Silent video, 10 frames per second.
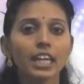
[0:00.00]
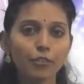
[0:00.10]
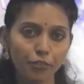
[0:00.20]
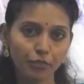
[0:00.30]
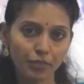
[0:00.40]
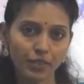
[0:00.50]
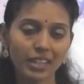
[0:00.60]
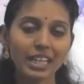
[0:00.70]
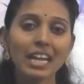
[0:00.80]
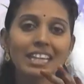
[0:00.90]
If
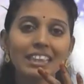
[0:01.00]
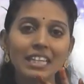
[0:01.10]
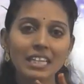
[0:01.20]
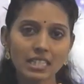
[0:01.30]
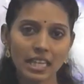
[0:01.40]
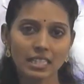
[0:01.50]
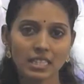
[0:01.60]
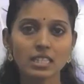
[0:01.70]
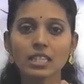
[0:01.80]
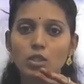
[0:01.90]
there are 3 sides,
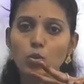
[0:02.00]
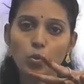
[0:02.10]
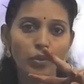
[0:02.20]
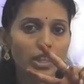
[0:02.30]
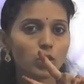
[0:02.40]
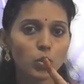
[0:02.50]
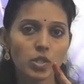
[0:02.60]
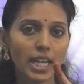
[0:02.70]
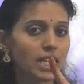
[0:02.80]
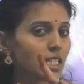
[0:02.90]
see, with the
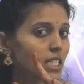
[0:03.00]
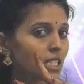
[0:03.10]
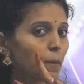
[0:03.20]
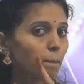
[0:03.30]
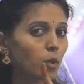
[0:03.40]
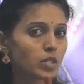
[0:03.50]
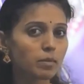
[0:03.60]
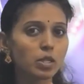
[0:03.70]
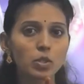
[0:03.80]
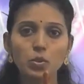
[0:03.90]
2 sides, it is
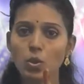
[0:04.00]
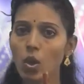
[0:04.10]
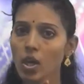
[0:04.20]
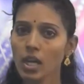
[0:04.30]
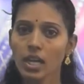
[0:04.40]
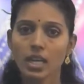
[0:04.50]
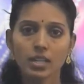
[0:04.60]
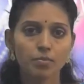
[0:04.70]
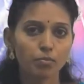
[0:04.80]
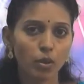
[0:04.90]
impossible to draw
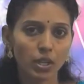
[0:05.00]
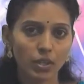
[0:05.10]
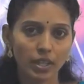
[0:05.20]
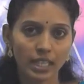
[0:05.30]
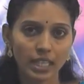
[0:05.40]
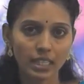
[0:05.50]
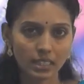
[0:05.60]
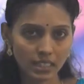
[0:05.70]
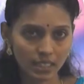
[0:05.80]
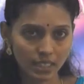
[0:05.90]
polygon,
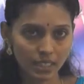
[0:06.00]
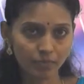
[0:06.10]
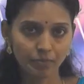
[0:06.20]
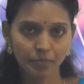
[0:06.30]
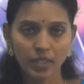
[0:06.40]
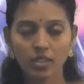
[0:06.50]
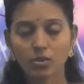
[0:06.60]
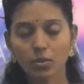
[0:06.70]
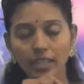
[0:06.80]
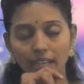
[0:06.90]
isn't it?
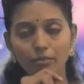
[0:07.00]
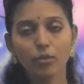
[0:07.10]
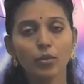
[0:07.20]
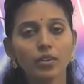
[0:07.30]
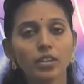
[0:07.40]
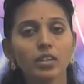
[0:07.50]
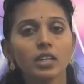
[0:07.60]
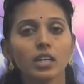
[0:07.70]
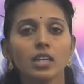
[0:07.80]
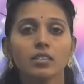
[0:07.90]
So therefore,
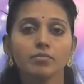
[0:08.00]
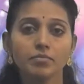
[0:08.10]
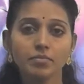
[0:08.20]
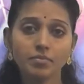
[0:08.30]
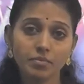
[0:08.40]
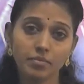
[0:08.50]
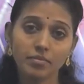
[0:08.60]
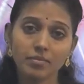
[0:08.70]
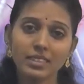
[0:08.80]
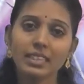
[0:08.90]

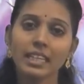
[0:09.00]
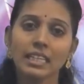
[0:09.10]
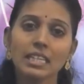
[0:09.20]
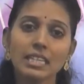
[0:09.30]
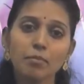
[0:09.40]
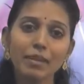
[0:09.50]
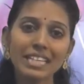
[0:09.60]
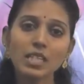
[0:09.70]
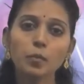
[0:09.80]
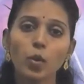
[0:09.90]
then the
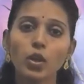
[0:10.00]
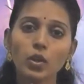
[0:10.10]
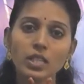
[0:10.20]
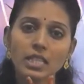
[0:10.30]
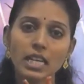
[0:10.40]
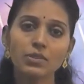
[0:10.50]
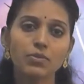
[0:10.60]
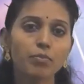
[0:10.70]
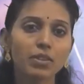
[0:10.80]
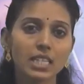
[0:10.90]
basic polygon starts
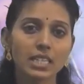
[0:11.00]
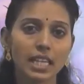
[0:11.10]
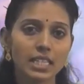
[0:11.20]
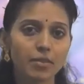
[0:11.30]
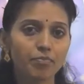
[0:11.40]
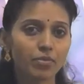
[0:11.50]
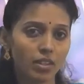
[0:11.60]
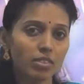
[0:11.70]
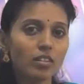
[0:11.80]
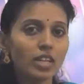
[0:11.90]
from 3 sides.
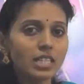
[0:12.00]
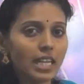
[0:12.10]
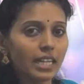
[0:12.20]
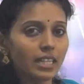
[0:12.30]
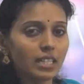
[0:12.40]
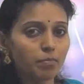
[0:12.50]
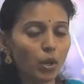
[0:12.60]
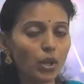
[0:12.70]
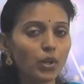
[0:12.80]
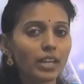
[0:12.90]
3-sided
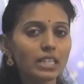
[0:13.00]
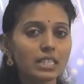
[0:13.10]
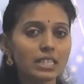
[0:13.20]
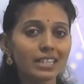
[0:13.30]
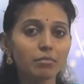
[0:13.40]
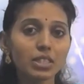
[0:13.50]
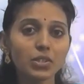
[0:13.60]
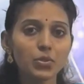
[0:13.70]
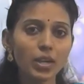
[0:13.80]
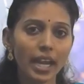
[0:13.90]
polygon is nothing but
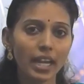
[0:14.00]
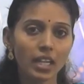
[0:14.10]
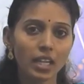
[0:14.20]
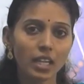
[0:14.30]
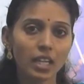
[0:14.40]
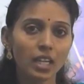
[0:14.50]
a triangle.